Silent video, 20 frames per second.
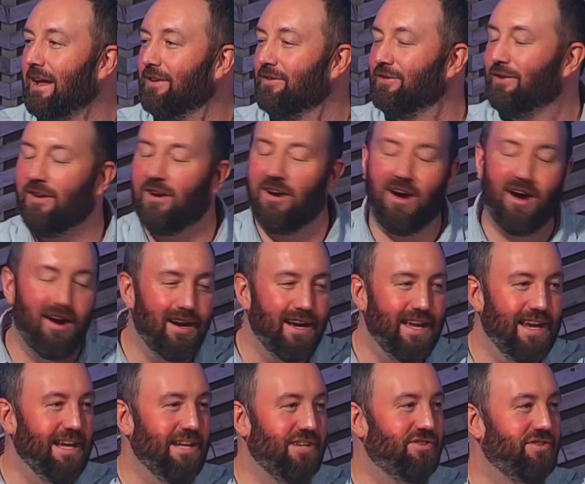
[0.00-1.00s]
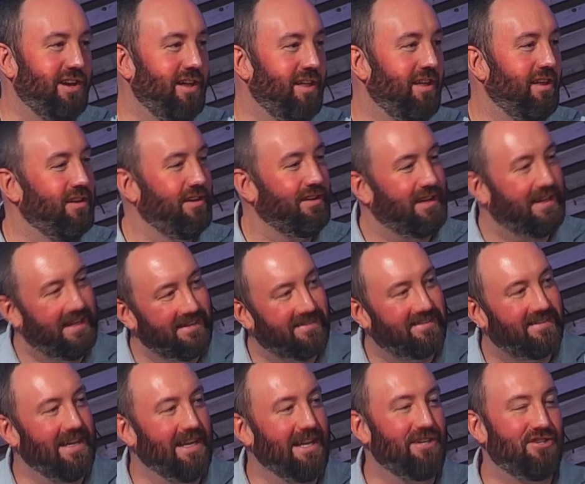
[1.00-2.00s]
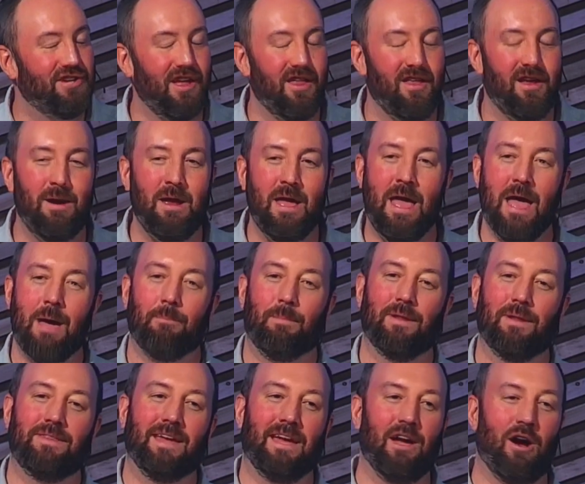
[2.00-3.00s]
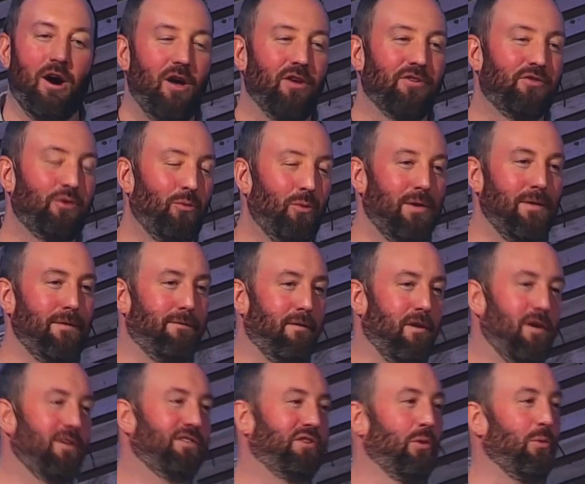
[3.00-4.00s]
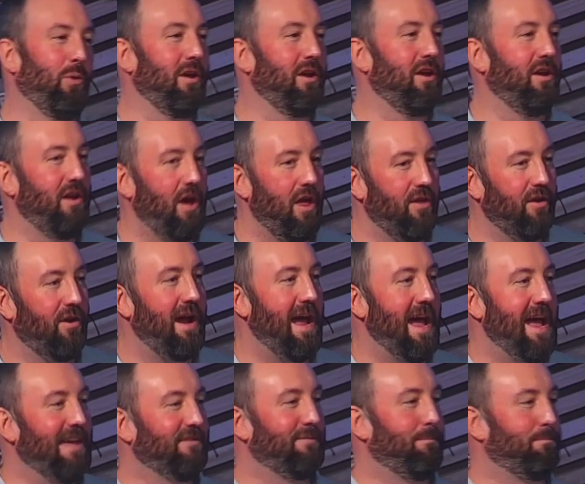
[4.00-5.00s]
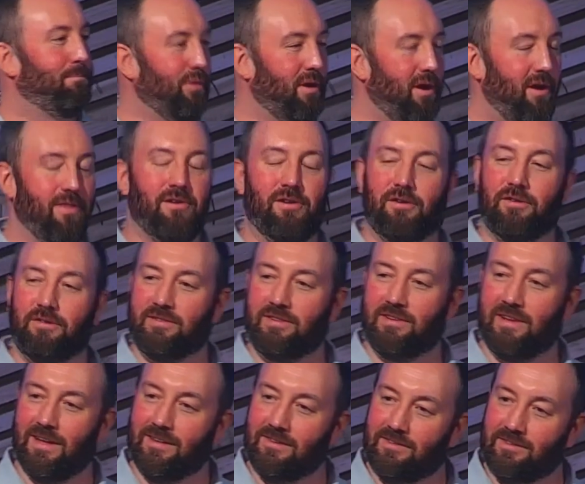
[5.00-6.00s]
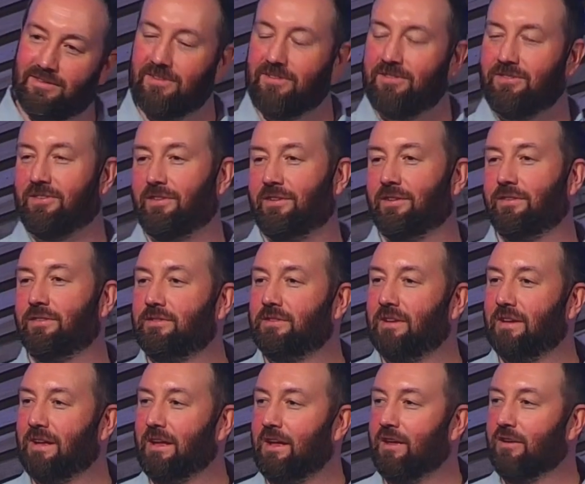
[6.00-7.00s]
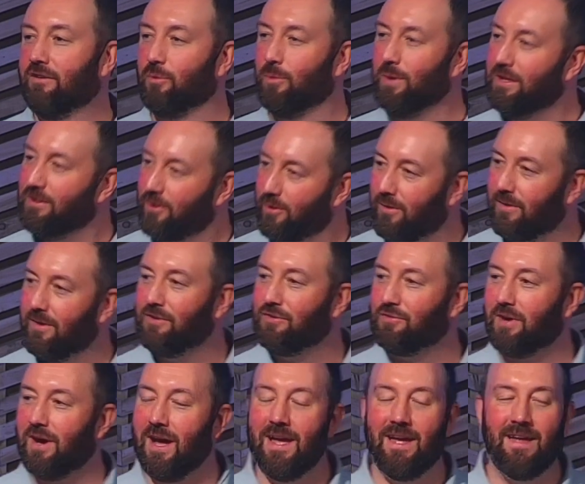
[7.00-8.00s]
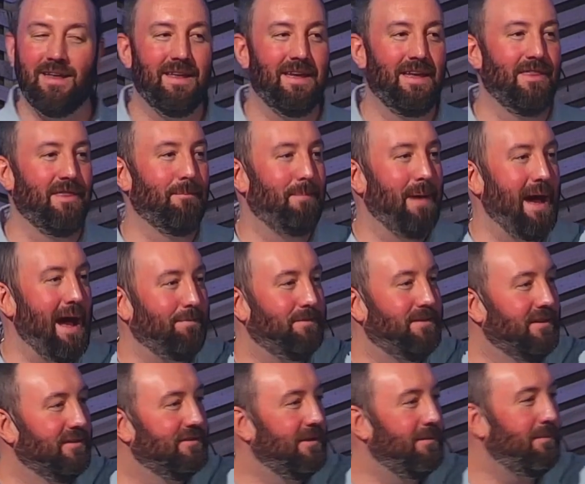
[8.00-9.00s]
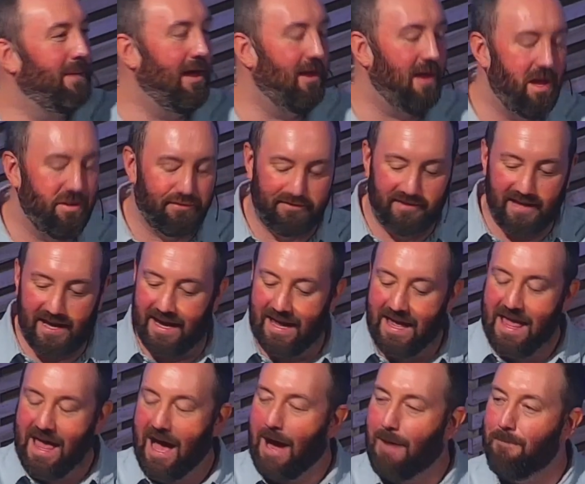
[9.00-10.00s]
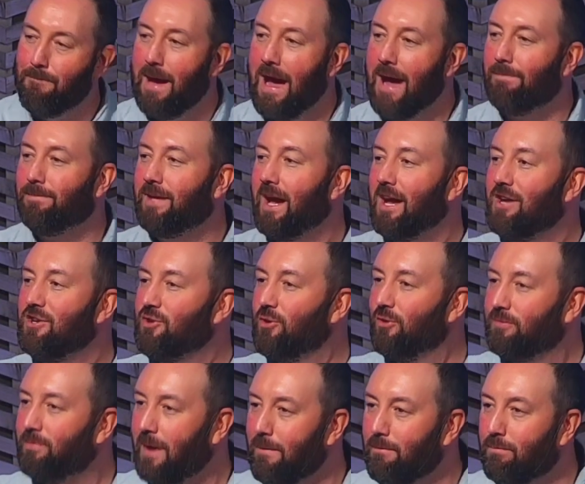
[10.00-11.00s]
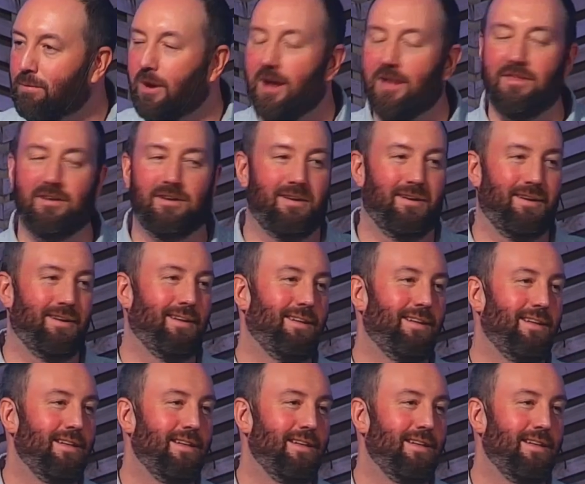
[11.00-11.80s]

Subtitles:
And so they're hugging each other. They're kissing each other. But they also refer to one another as brothers and sisters. So we do this, right? In the baptism, I'll say, I baptize you as my brother.